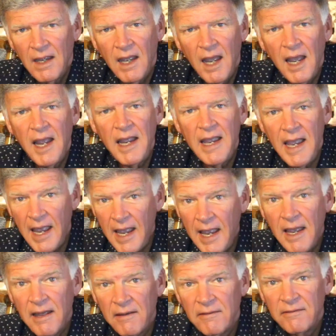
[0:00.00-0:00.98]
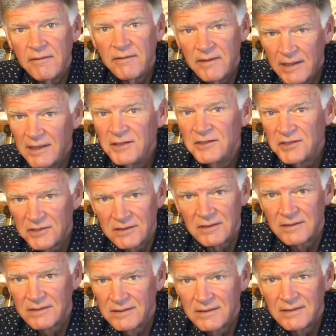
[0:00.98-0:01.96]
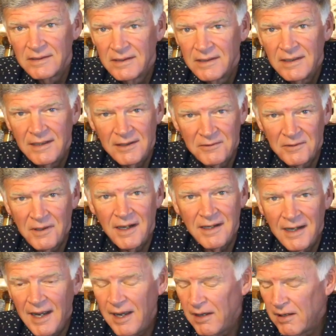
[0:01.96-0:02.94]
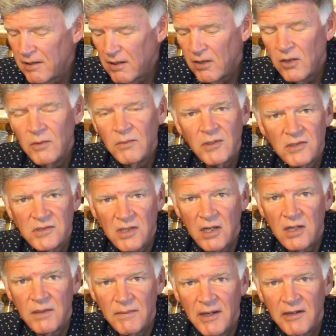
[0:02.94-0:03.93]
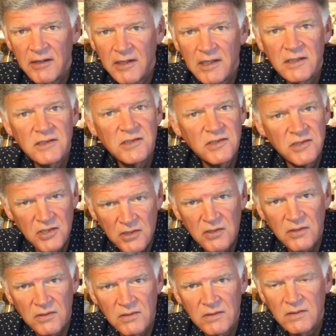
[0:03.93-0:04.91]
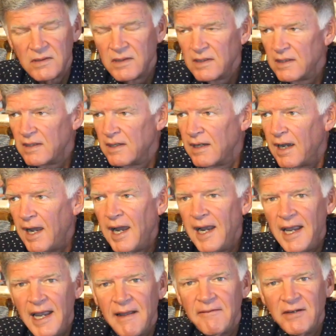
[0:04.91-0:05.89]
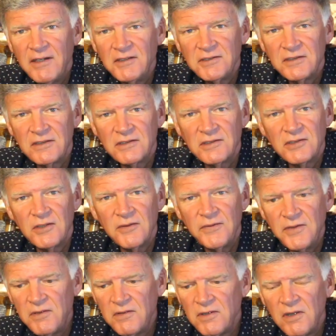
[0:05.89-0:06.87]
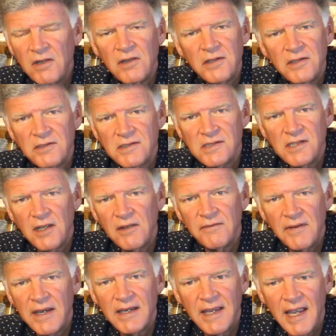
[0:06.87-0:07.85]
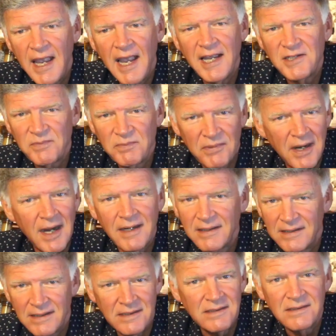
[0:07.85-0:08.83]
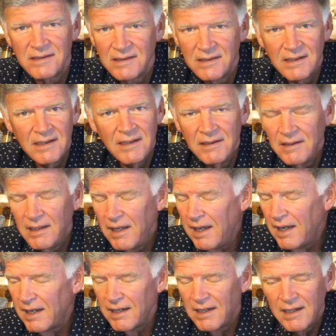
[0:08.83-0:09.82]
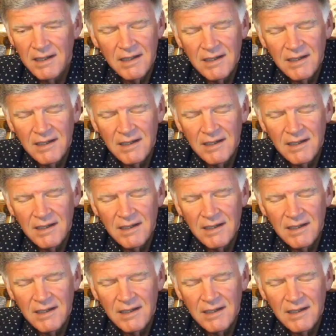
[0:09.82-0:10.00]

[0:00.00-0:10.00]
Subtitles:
I have insurance. And right now, almost all Americans do. I have insurance. So if you call yourself a cash practice, hey,